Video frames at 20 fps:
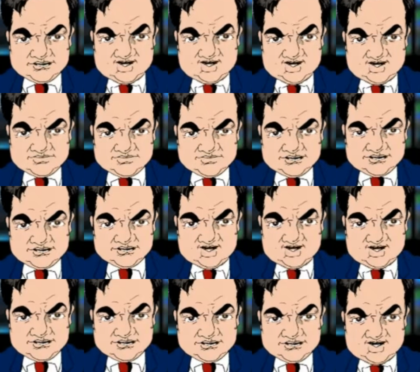Uh,
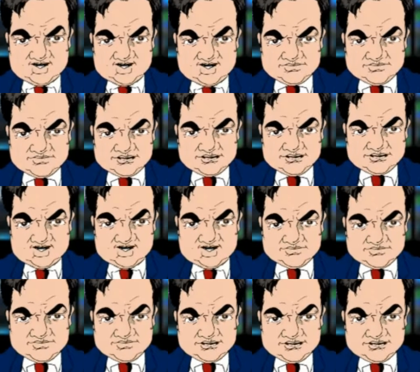Scarlett
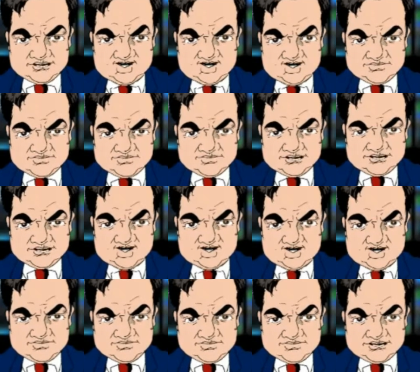Johansson is
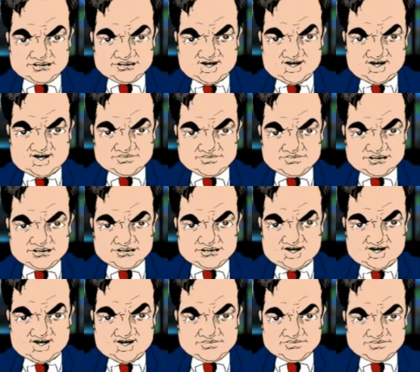not an
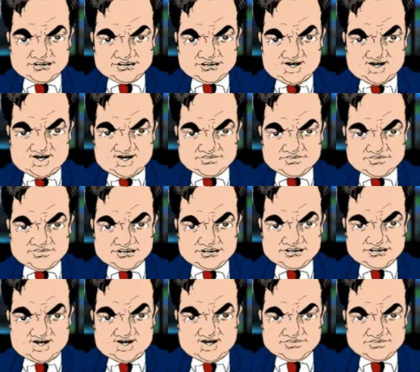android. Uh, she's not a
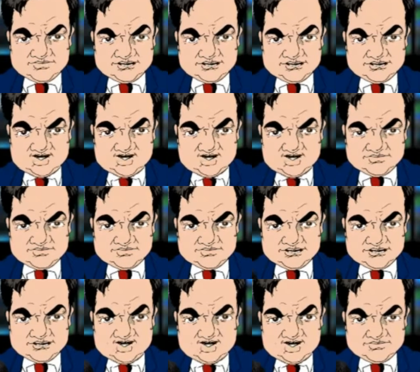superhero.
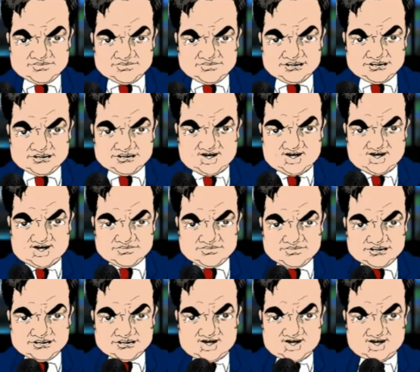She's not uh, what
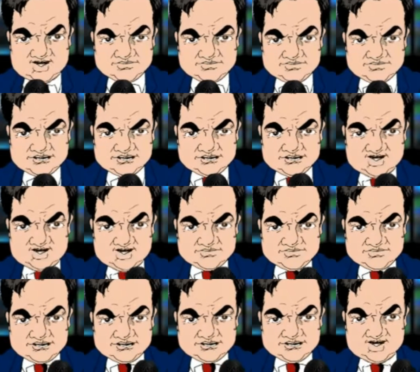was the other one? Uh, an
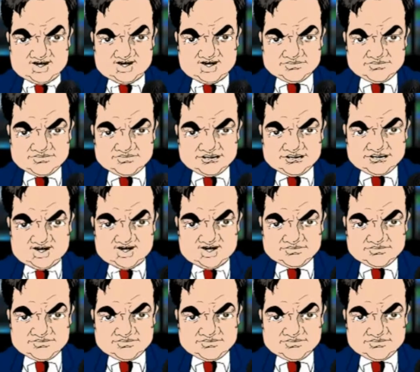assassin.